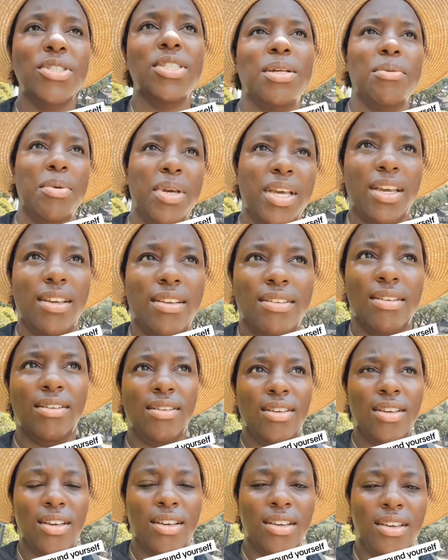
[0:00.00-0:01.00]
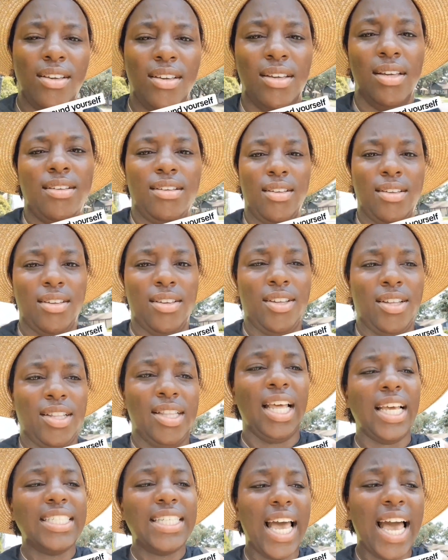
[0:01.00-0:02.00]
Not one person
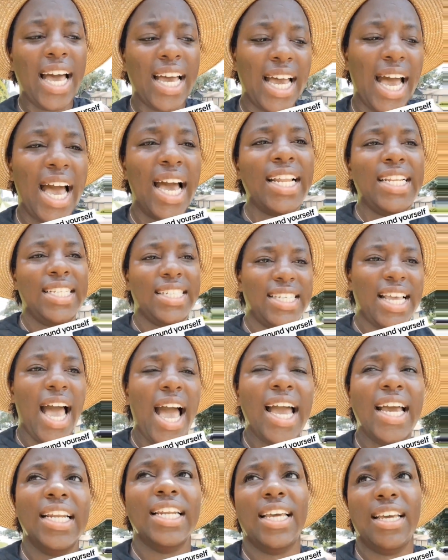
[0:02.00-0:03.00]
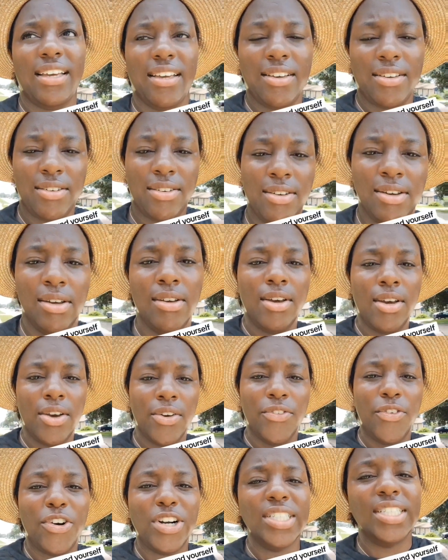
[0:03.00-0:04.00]
be doing all the helping
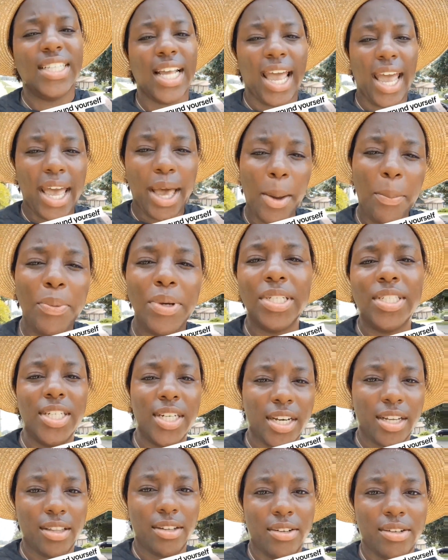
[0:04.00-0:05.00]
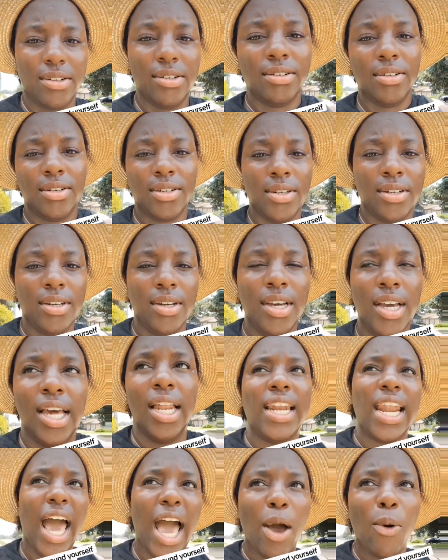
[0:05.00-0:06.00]
while the other person
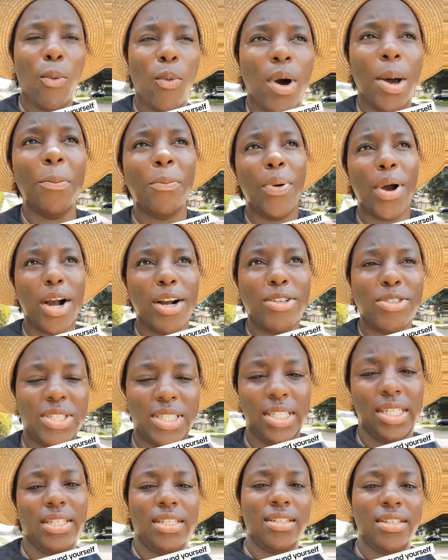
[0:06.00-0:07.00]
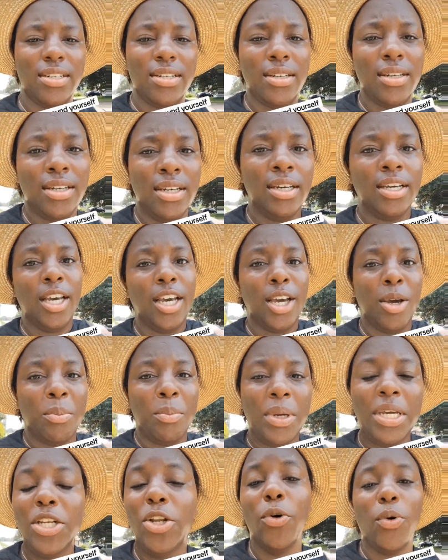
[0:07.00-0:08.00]
just just, just sit
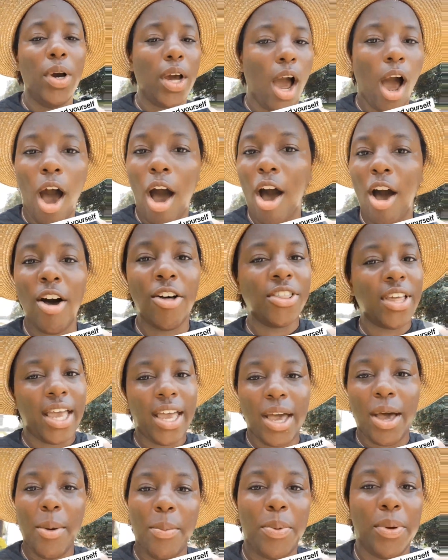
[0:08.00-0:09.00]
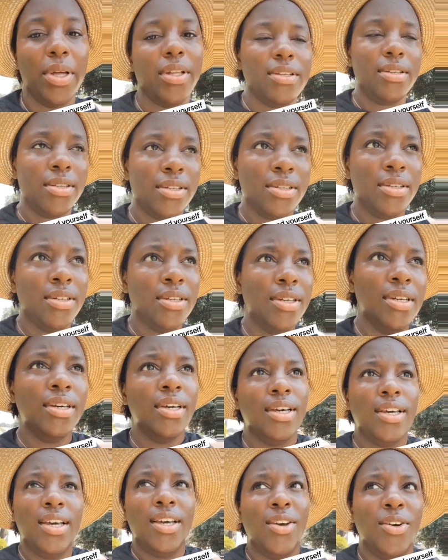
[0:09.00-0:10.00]
back and just take everything and,
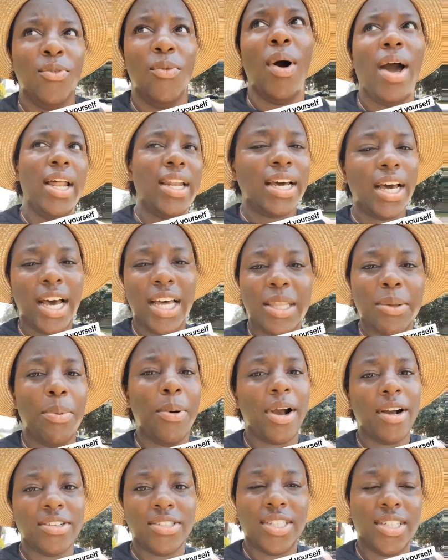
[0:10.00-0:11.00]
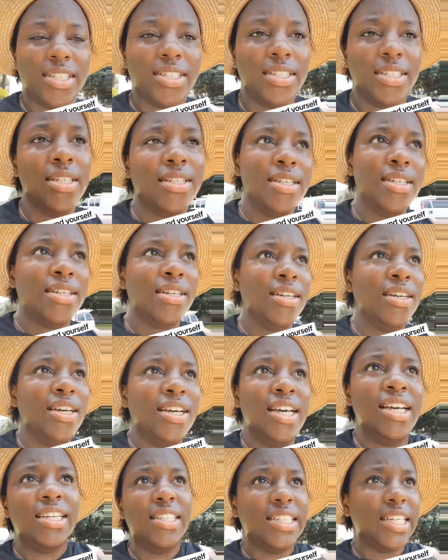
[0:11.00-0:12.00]
and never give
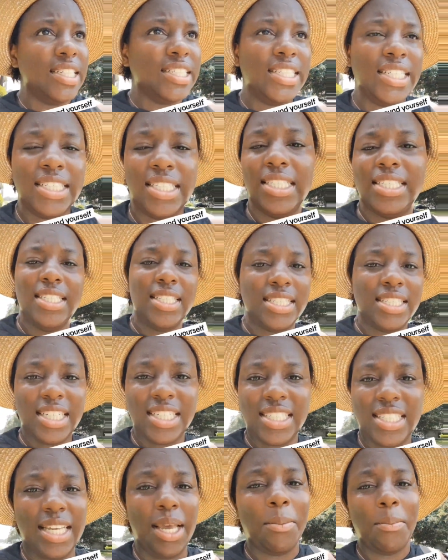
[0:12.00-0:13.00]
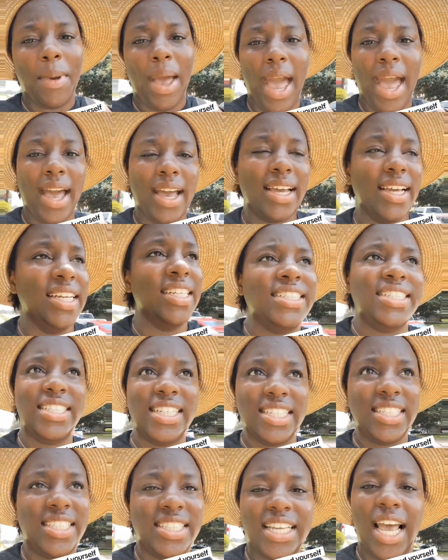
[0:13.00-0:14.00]
anything to the other person. Never add any
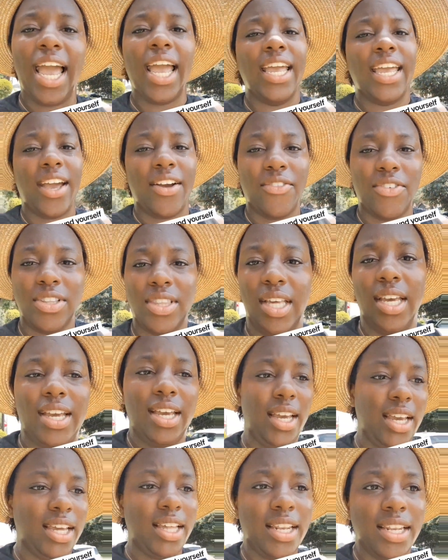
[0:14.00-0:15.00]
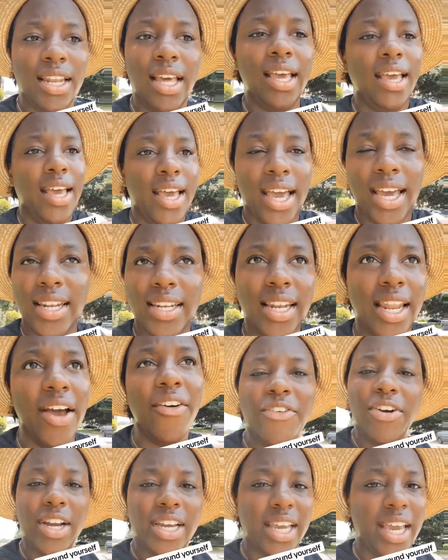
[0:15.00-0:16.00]
value to the other person. It's not
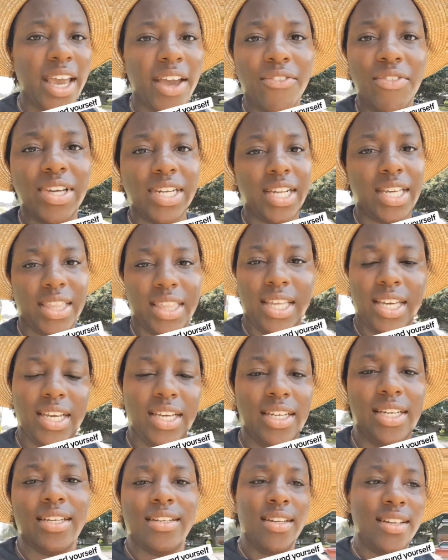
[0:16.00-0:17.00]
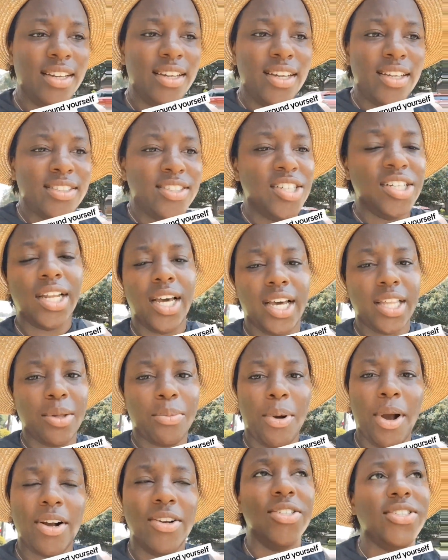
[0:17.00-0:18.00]
supposed to be like that.
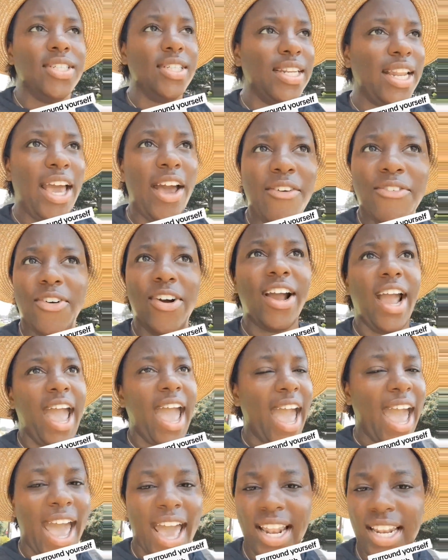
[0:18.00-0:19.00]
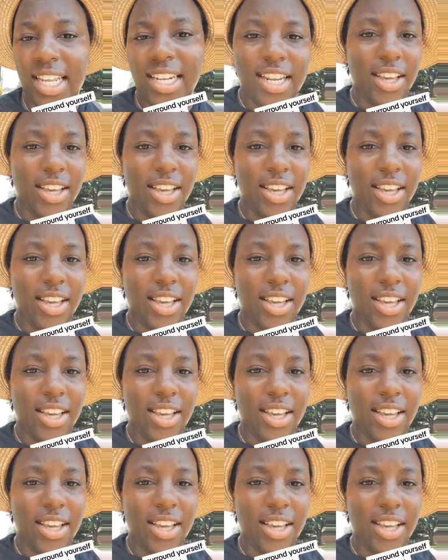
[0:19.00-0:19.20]
Right?